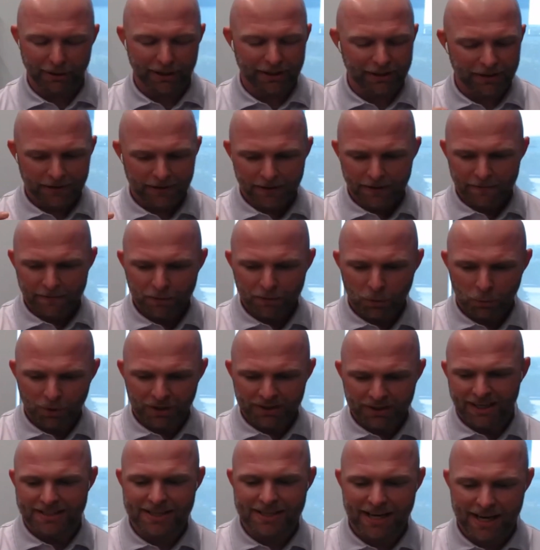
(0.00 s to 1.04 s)
But
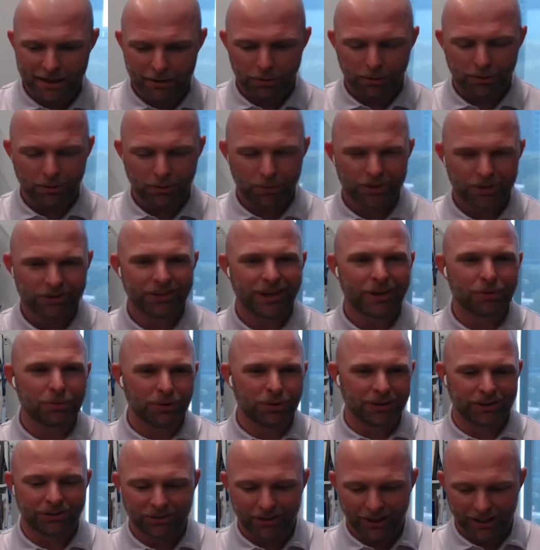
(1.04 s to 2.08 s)
with that title, what is that
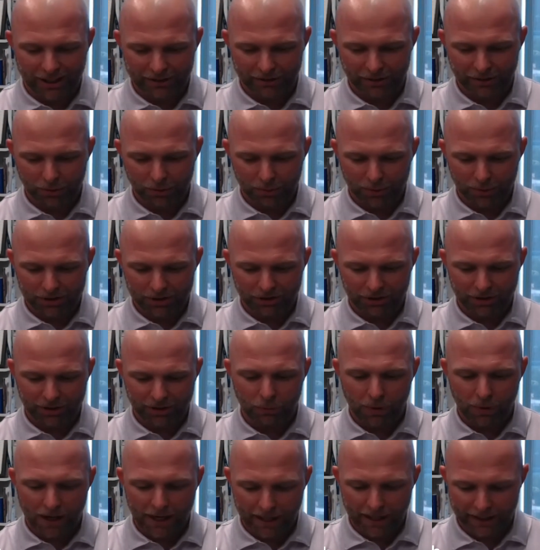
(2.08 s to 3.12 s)
really saying, or what's the
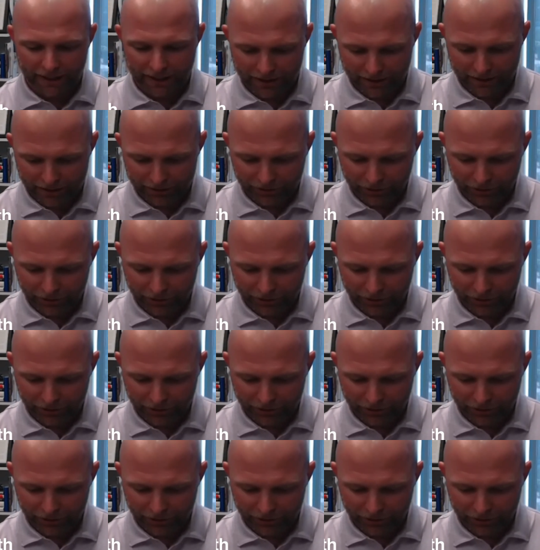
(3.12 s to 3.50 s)
why here?